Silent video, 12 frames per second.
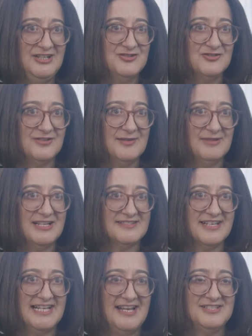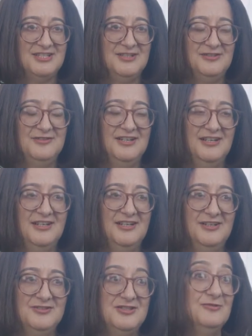enjoy it because I get to
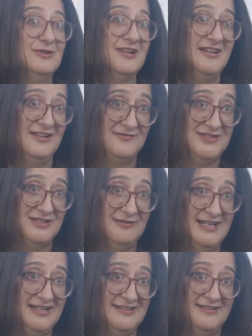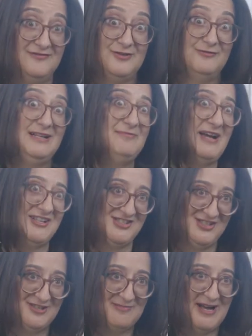do what I love doing, I feel really
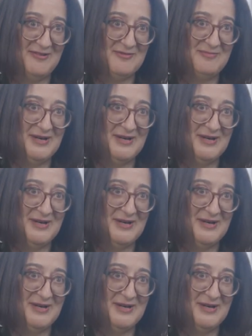passionate about,